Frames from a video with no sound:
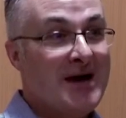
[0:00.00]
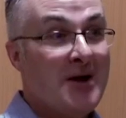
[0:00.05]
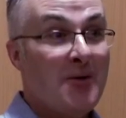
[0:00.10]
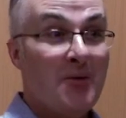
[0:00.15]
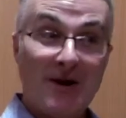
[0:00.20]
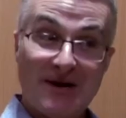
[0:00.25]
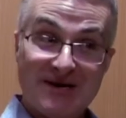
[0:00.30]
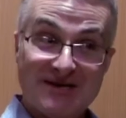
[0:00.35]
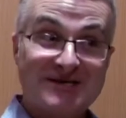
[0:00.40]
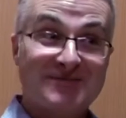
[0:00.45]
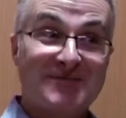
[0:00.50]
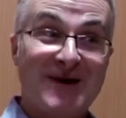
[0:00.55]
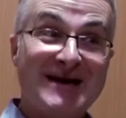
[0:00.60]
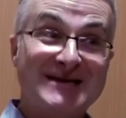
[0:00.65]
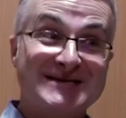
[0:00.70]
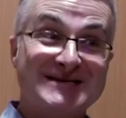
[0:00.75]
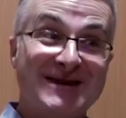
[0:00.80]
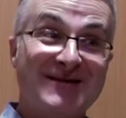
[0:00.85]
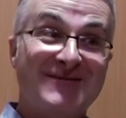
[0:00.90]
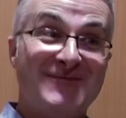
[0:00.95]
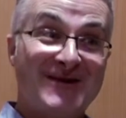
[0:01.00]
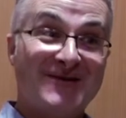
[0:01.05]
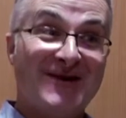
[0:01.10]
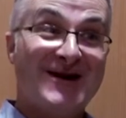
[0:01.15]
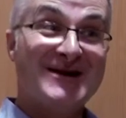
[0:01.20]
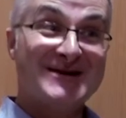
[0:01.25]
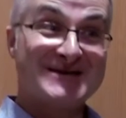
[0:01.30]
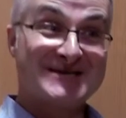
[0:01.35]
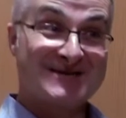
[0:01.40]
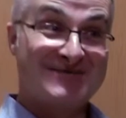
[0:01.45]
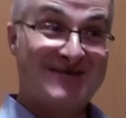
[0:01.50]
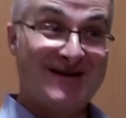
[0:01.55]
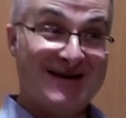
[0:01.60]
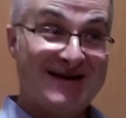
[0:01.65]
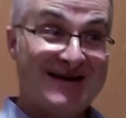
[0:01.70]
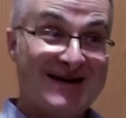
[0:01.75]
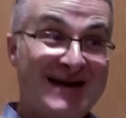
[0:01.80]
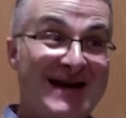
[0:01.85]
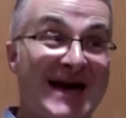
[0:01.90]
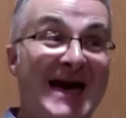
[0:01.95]
Well, it depends if you ask
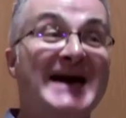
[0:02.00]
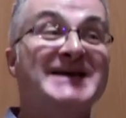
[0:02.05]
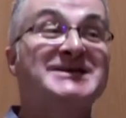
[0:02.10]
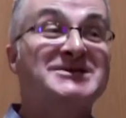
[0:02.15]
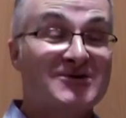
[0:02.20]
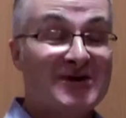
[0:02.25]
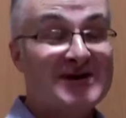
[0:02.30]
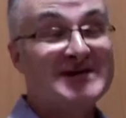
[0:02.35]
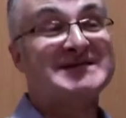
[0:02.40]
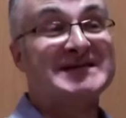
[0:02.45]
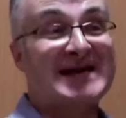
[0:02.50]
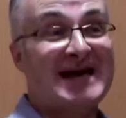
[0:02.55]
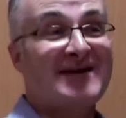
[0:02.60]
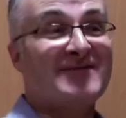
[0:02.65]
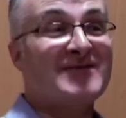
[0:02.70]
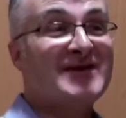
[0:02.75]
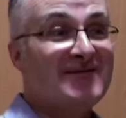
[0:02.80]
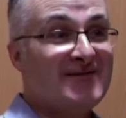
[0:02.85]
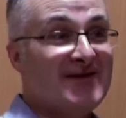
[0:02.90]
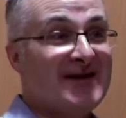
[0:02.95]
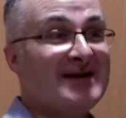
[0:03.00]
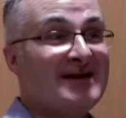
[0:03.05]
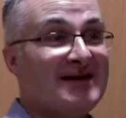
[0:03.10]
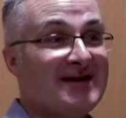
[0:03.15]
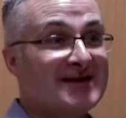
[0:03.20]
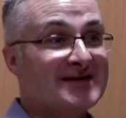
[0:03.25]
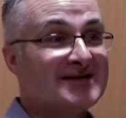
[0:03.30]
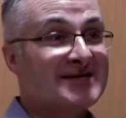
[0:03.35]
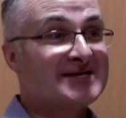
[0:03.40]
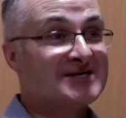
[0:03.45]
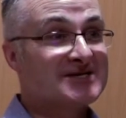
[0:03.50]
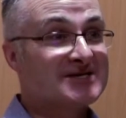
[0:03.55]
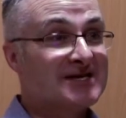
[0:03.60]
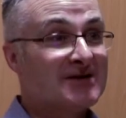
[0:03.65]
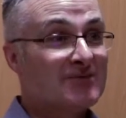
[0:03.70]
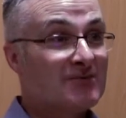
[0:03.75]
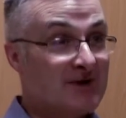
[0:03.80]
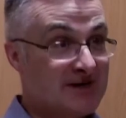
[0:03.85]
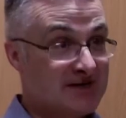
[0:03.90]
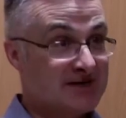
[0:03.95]
me. It's great to have an event like this
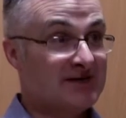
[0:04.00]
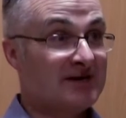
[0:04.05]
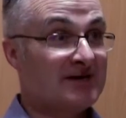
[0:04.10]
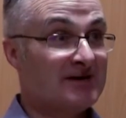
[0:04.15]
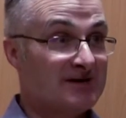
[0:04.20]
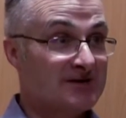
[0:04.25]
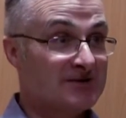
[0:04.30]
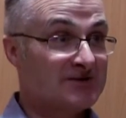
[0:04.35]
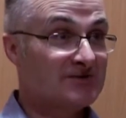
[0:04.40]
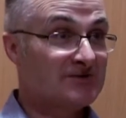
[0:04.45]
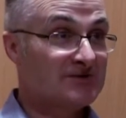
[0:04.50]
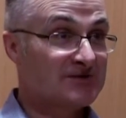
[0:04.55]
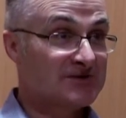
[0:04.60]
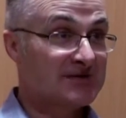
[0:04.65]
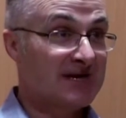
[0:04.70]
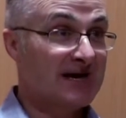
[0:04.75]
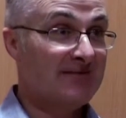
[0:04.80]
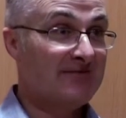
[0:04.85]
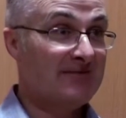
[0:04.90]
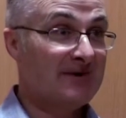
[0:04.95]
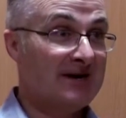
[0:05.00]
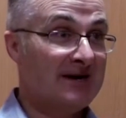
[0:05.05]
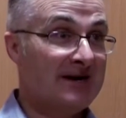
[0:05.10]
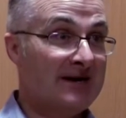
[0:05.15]
right on our doorstep.